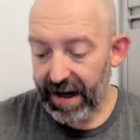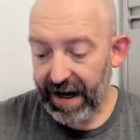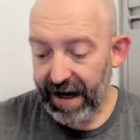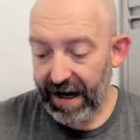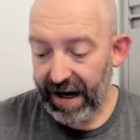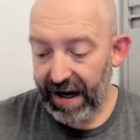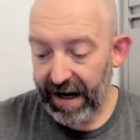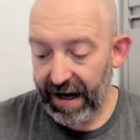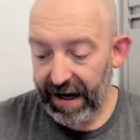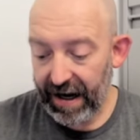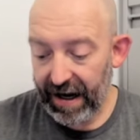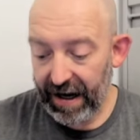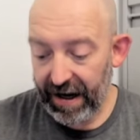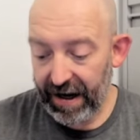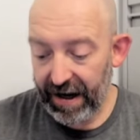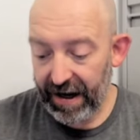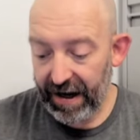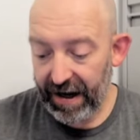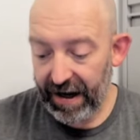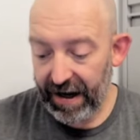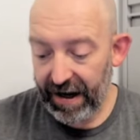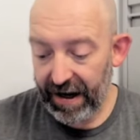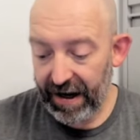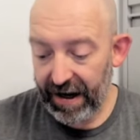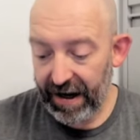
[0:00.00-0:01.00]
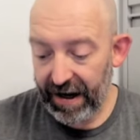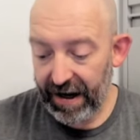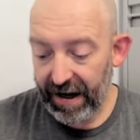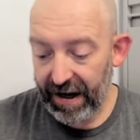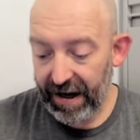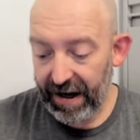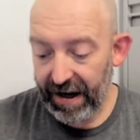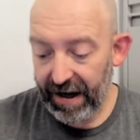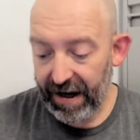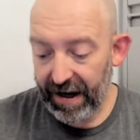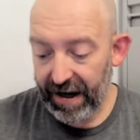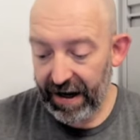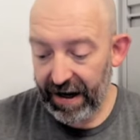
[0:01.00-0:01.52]

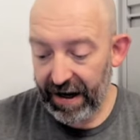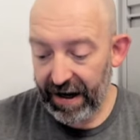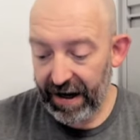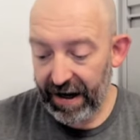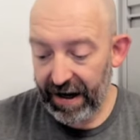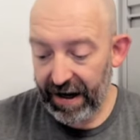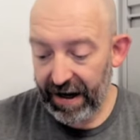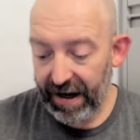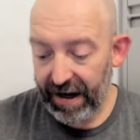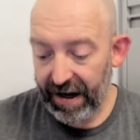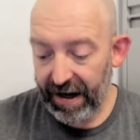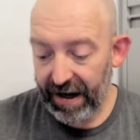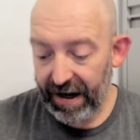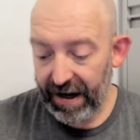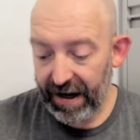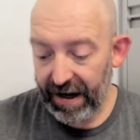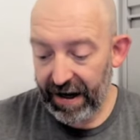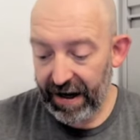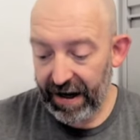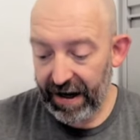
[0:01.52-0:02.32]
You have Kenny Fletcher,